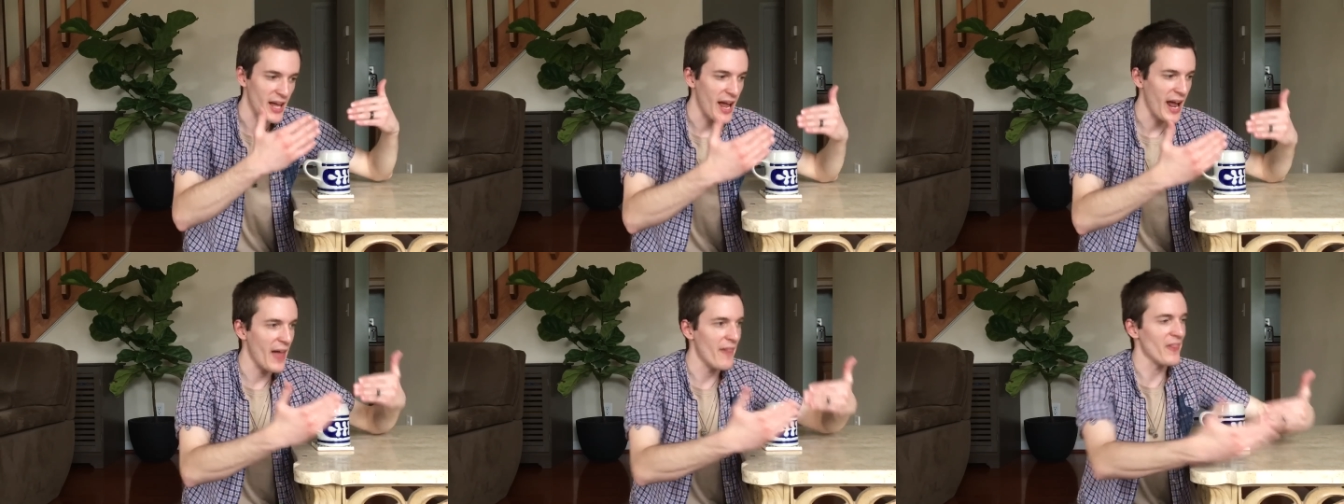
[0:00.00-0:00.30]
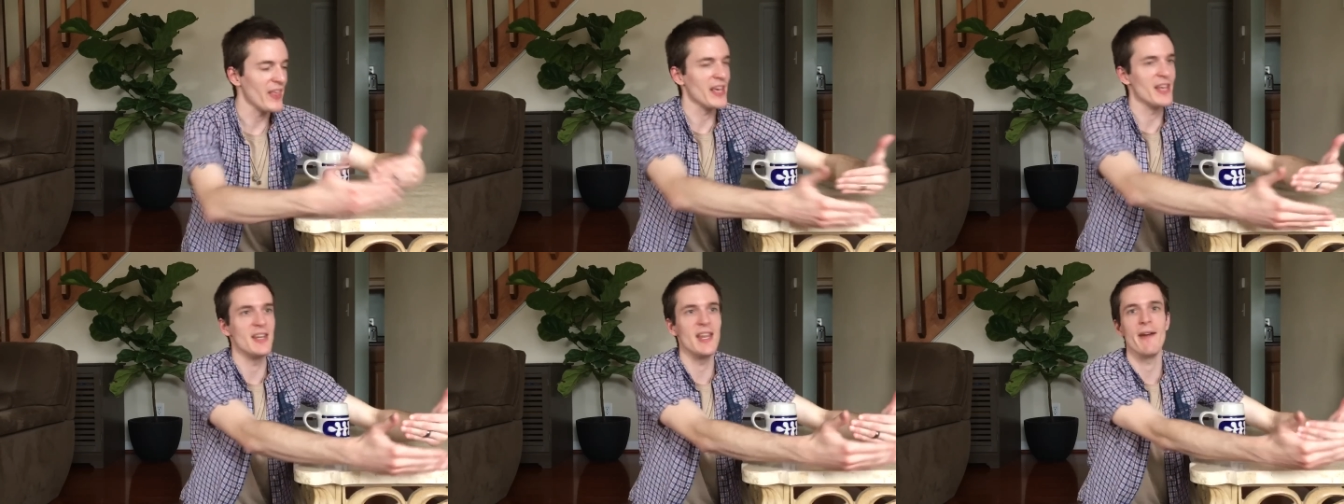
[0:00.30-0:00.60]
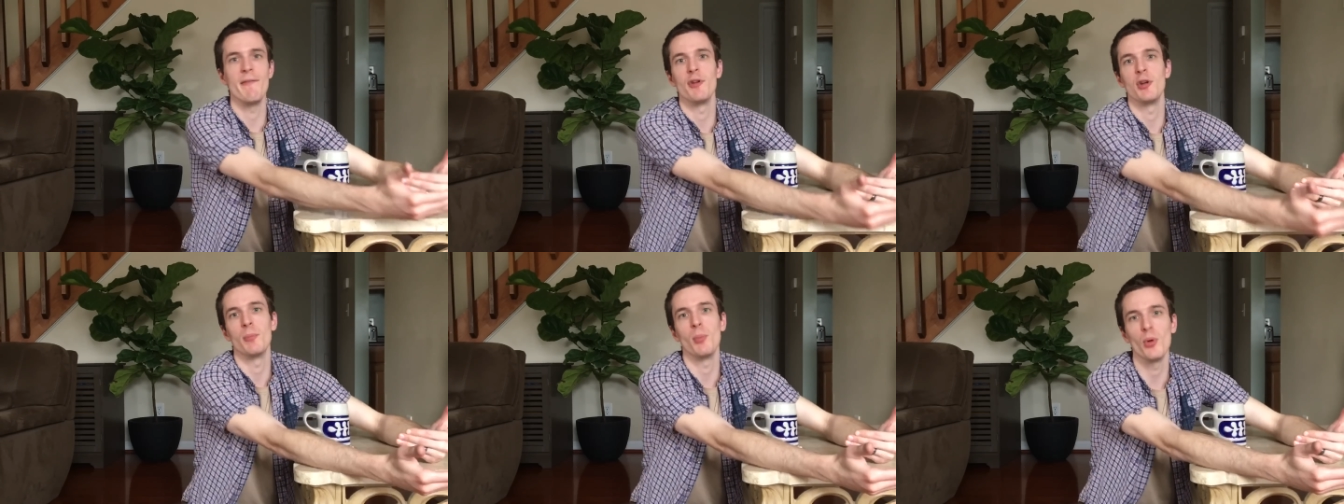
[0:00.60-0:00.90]
and the
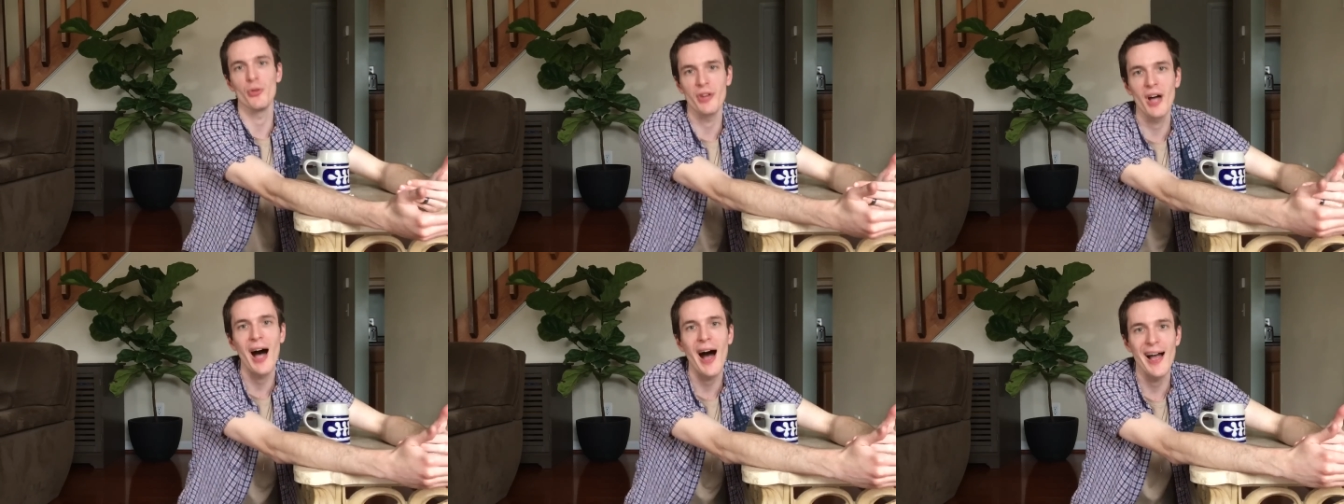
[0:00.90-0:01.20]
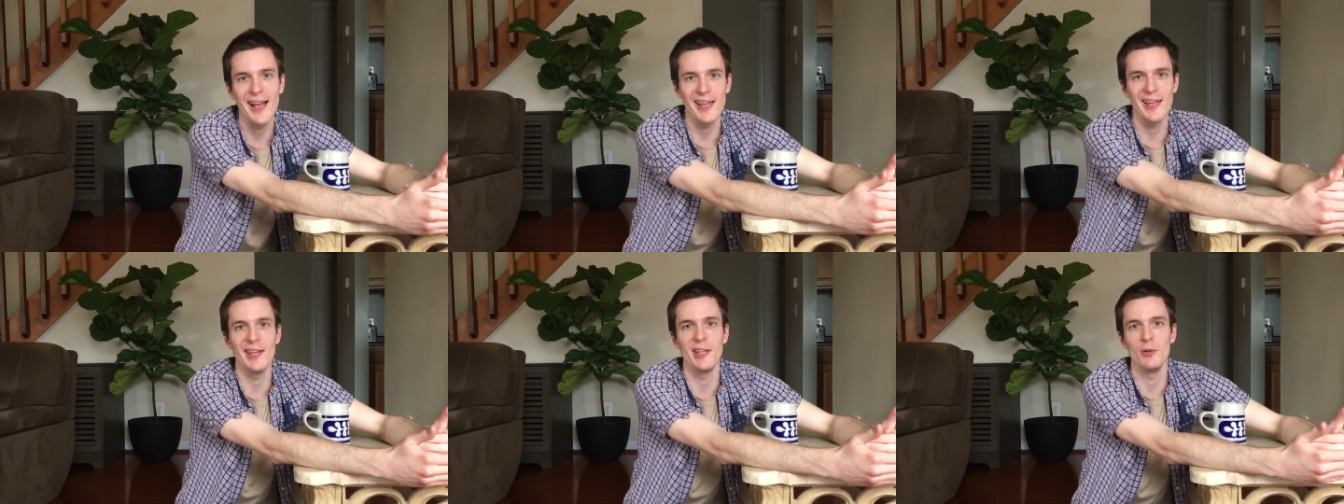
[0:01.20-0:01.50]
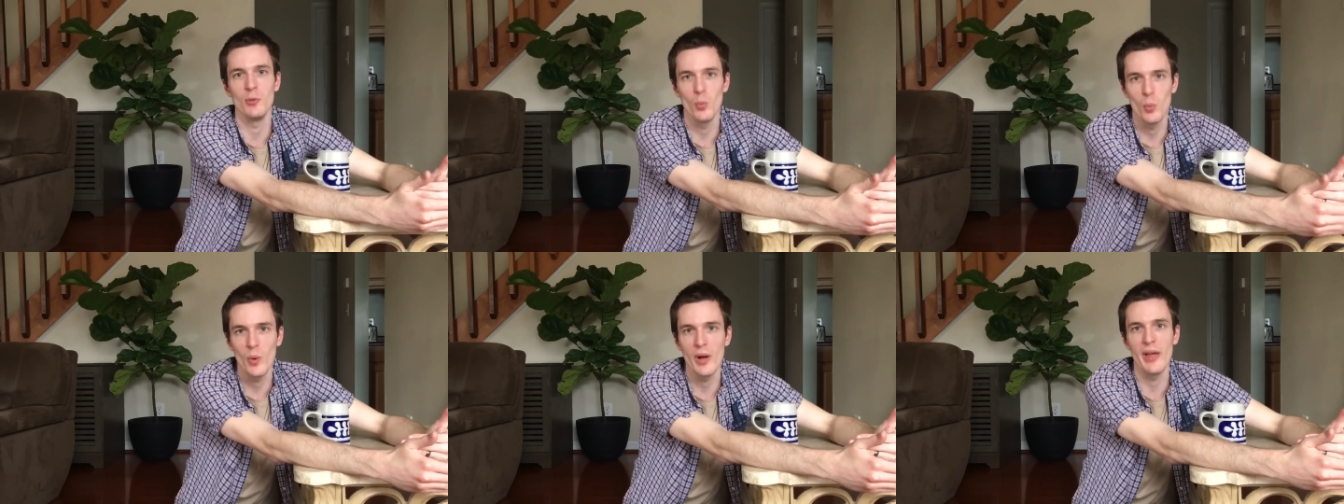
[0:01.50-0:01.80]
inevitable
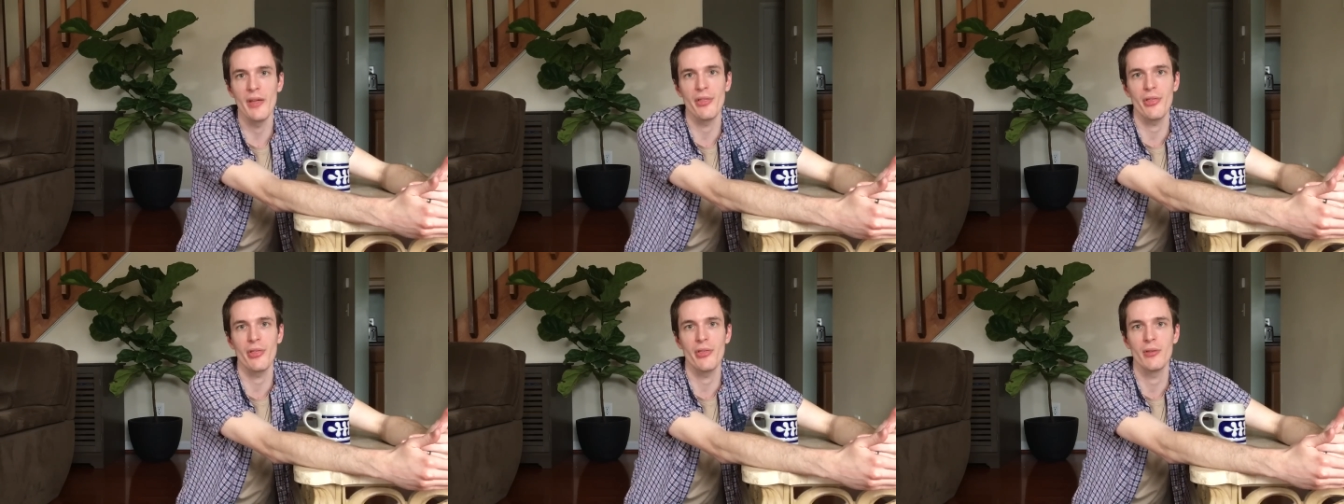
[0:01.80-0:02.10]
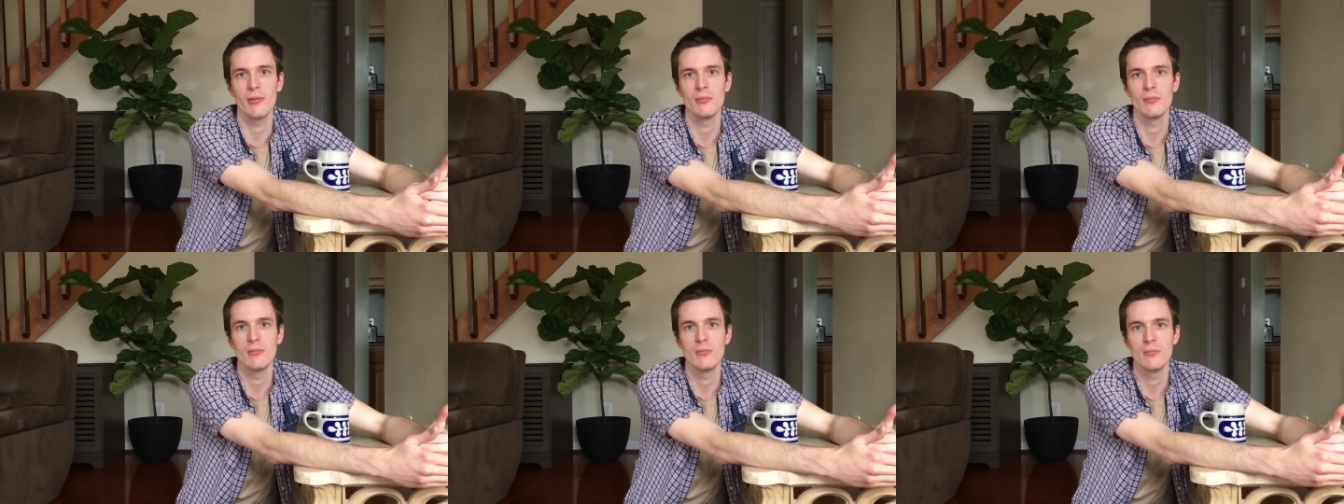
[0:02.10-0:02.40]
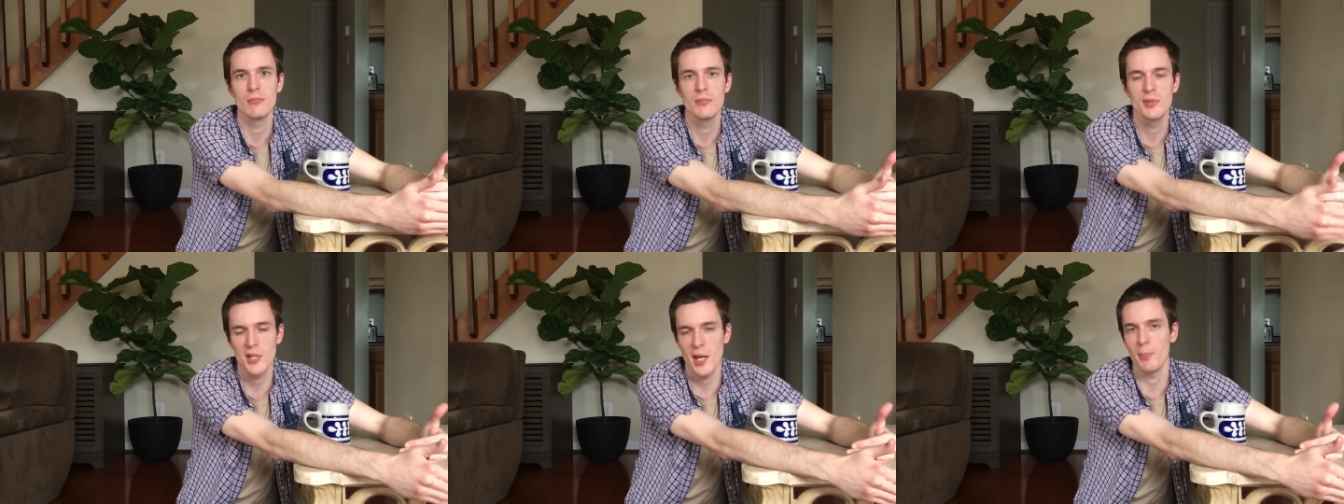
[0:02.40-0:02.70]
tie-in with
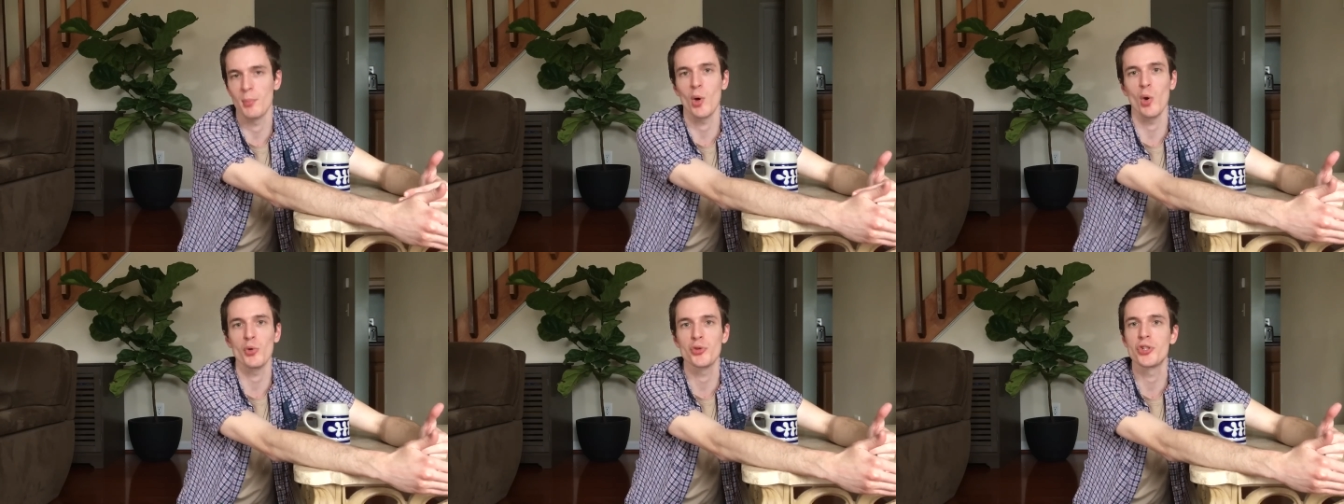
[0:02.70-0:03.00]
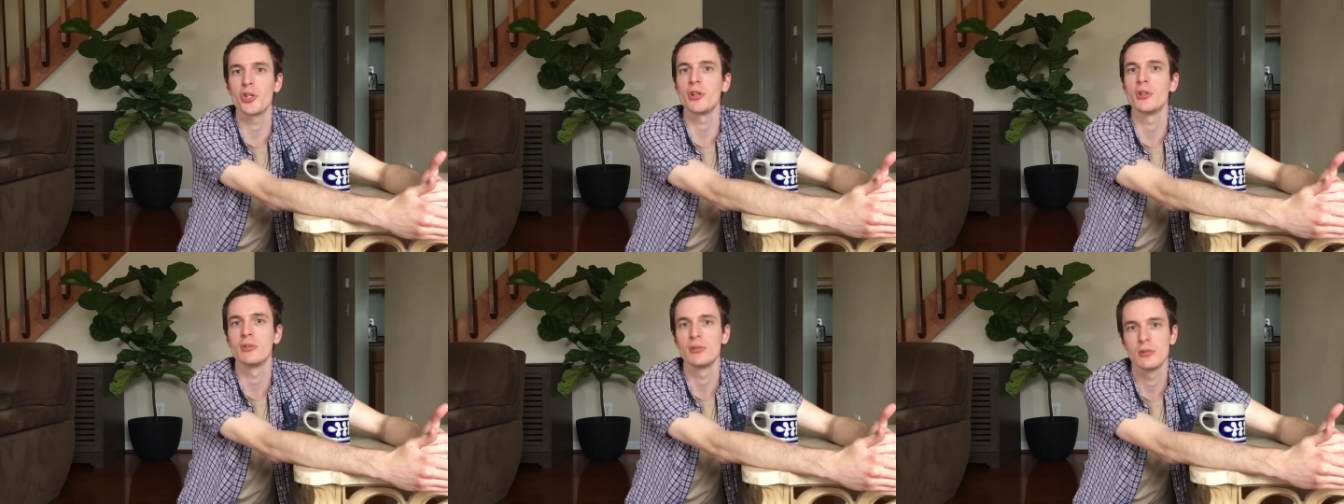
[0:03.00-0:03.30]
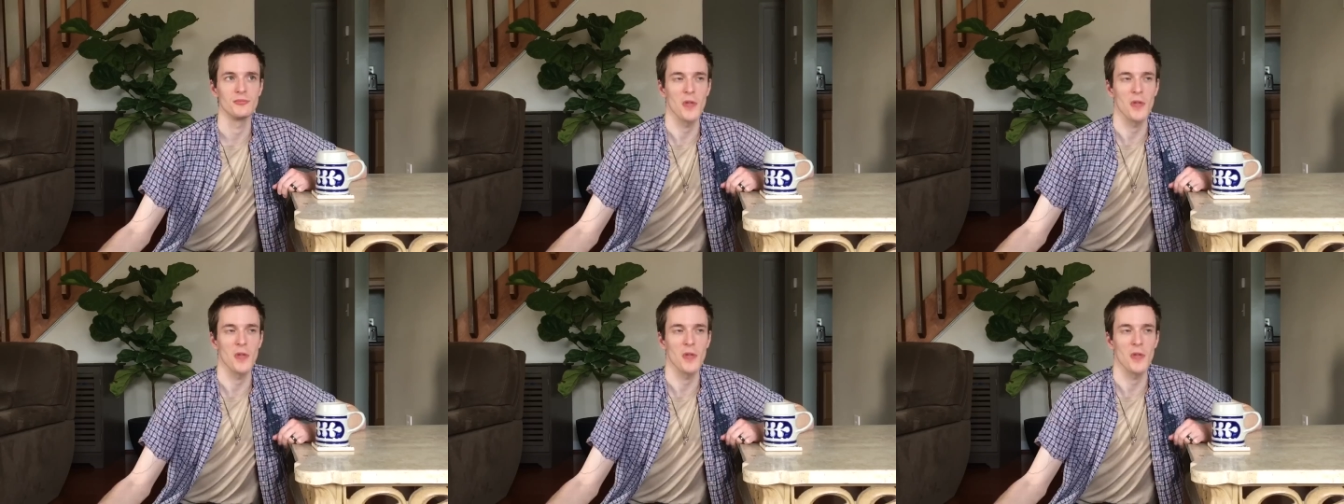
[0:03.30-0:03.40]
subculture.